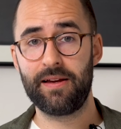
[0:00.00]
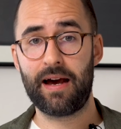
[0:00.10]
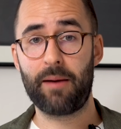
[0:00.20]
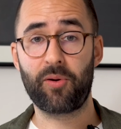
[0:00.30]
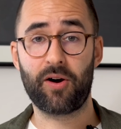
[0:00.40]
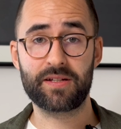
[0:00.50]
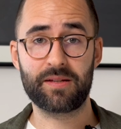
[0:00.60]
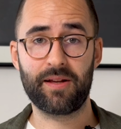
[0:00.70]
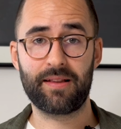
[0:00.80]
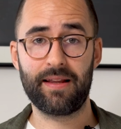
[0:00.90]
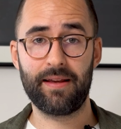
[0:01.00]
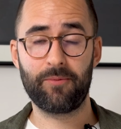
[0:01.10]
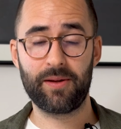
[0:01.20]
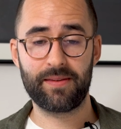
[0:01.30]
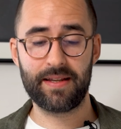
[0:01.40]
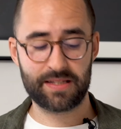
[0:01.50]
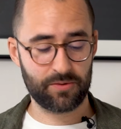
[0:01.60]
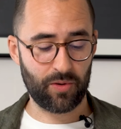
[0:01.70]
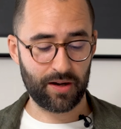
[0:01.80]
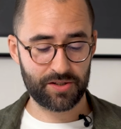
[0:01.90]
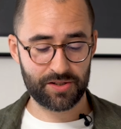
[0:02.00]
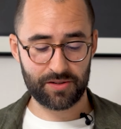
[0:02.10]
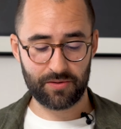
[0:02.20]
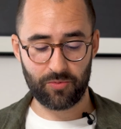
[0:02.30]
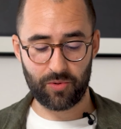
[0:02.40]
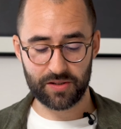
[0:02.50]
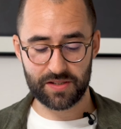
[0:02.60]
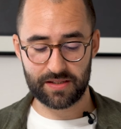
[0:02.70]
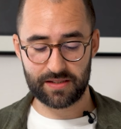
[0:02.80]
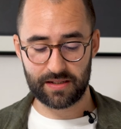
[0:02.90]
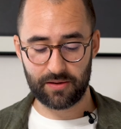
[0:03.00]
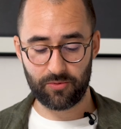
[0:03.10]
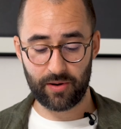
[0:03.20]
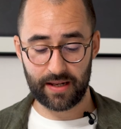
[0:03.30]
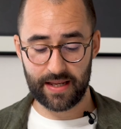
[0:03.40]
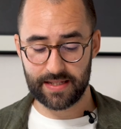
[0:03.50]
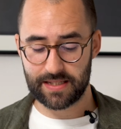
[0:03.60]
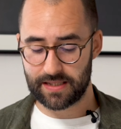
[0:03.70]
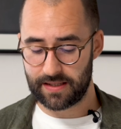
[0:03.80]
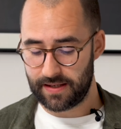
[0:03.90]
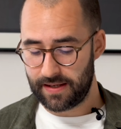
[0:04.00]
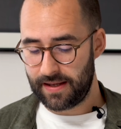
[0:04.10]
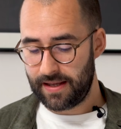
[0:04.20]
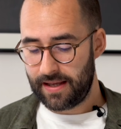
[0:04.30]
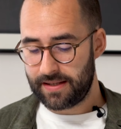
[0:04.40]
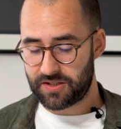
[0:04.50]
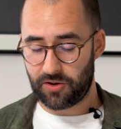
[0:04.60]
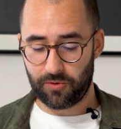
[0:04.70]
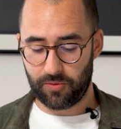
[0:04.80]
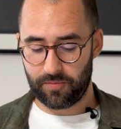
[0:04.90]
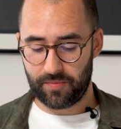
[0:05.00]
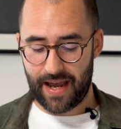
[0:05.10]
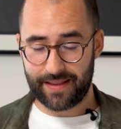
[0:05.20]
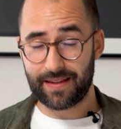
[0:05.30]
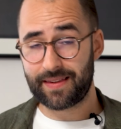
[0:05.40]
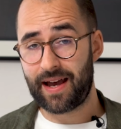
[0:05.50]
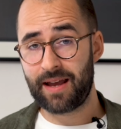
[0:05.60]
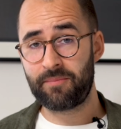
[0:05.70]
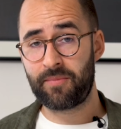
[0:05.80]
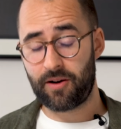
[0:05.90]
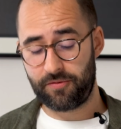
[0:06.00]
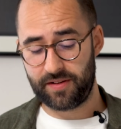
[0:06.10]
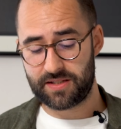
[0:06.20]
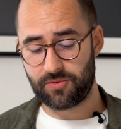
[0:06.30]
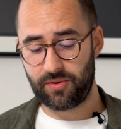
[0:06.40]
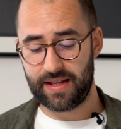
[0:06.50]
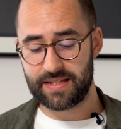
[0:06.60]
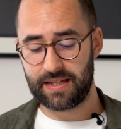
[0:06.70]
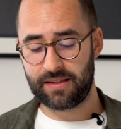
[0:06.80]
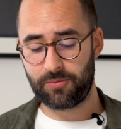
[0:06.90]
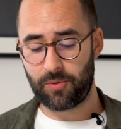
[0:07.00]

approximately when this watch was released. So at the time of its release, it